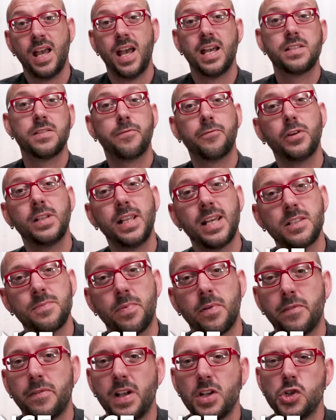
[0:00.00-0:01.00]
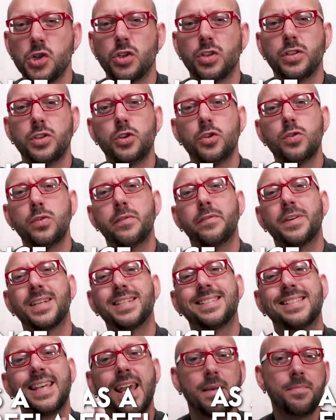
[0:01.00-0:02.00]
As a freelance professional,
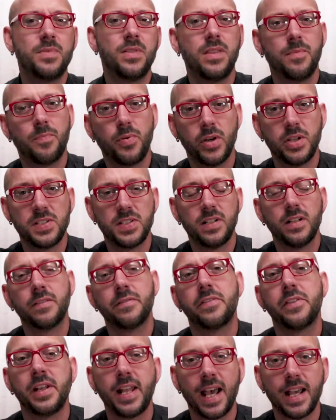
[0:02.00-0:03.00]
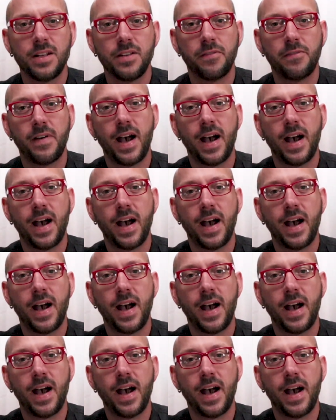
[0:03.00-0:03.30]
you've escaped the prison of the nine to